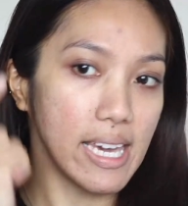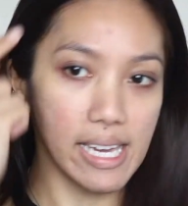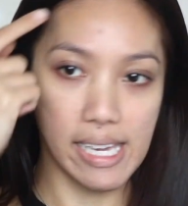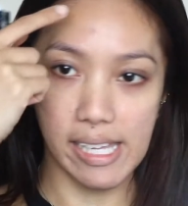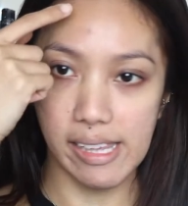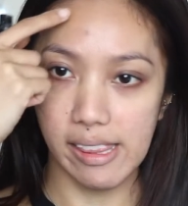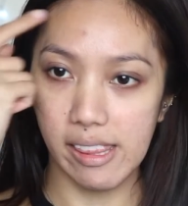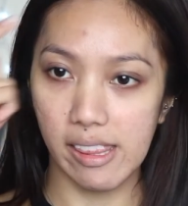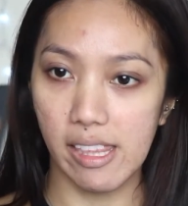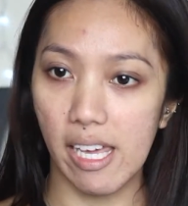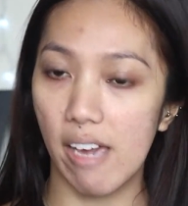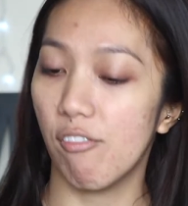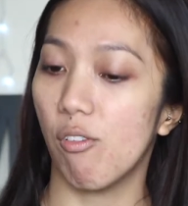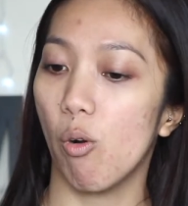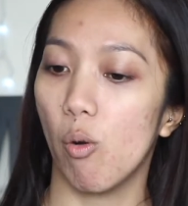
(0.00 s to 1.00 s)
and
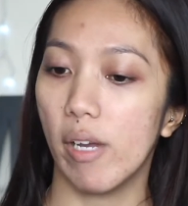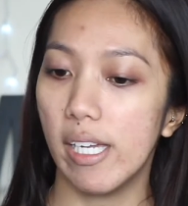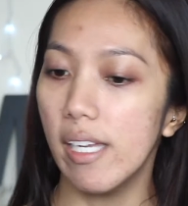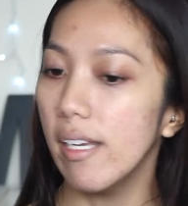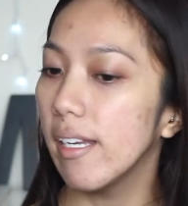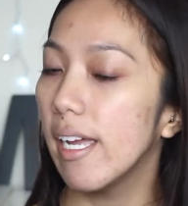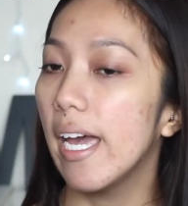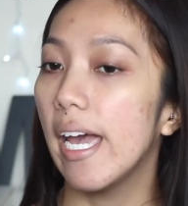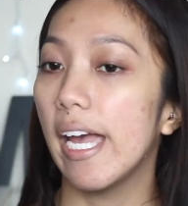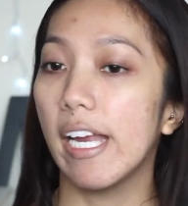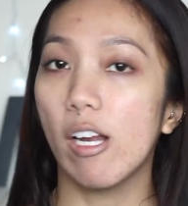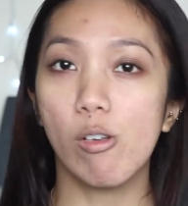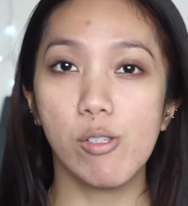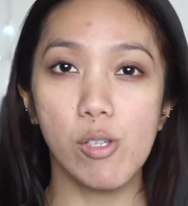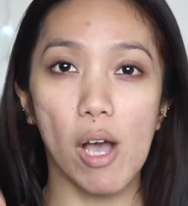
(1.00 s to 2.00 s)
that forehead.
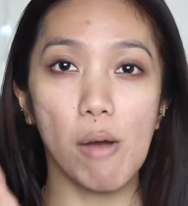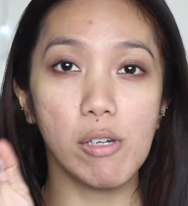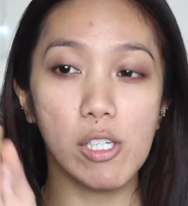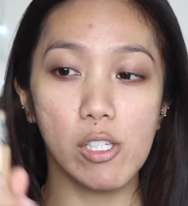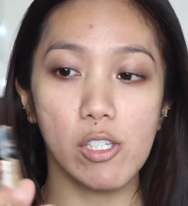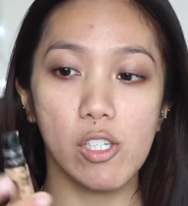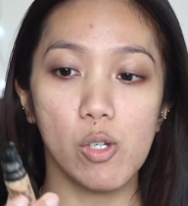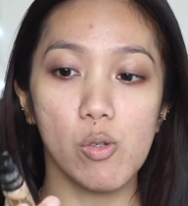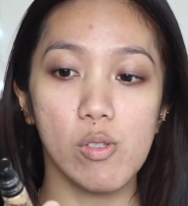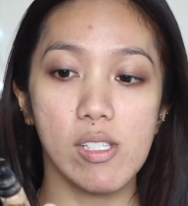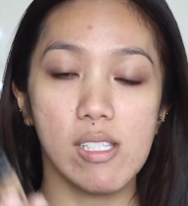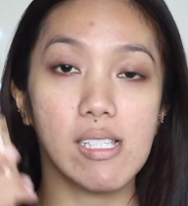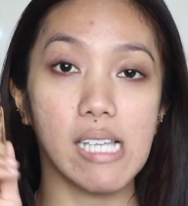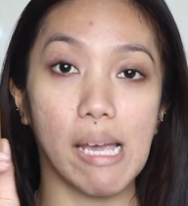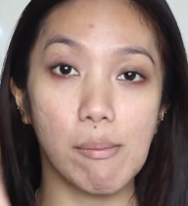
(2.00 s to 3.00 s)
And also I will use
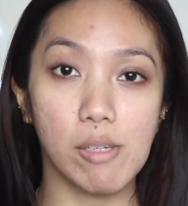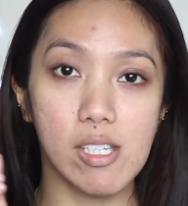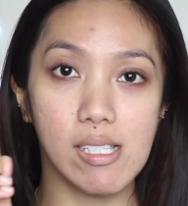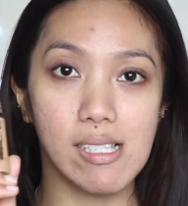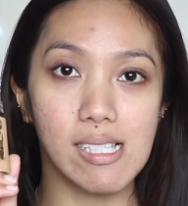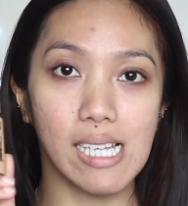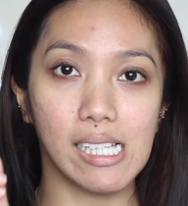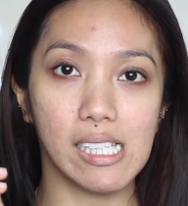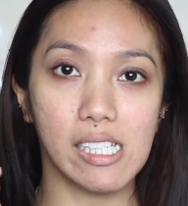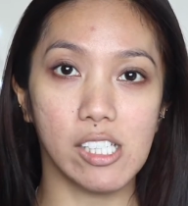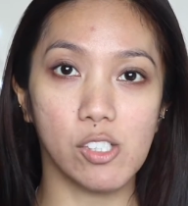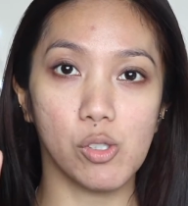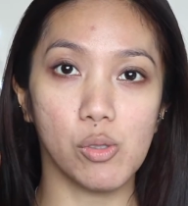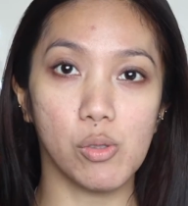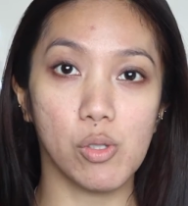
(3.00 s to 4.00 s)
the same concealer
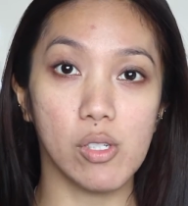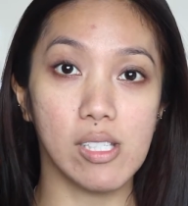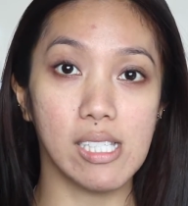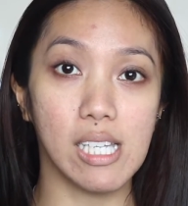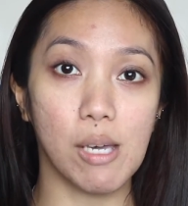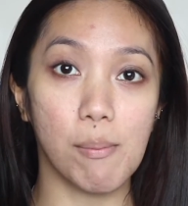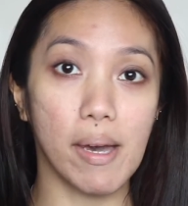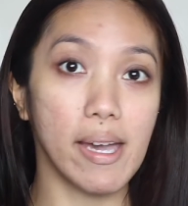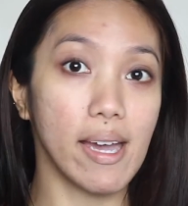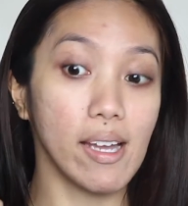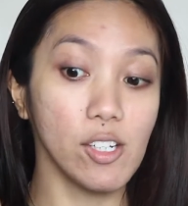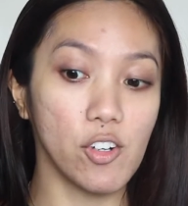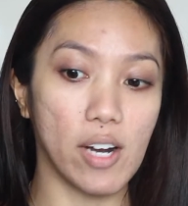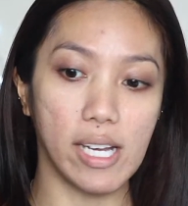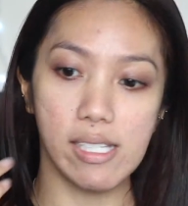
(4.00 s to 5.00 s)
to conceal my
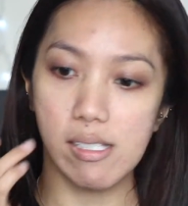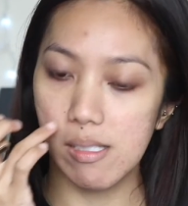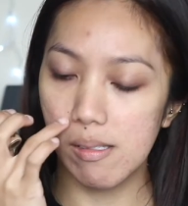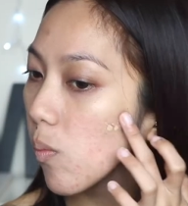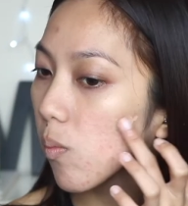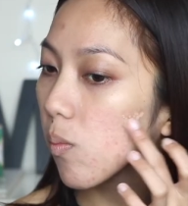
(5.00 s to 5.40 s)
under eyes.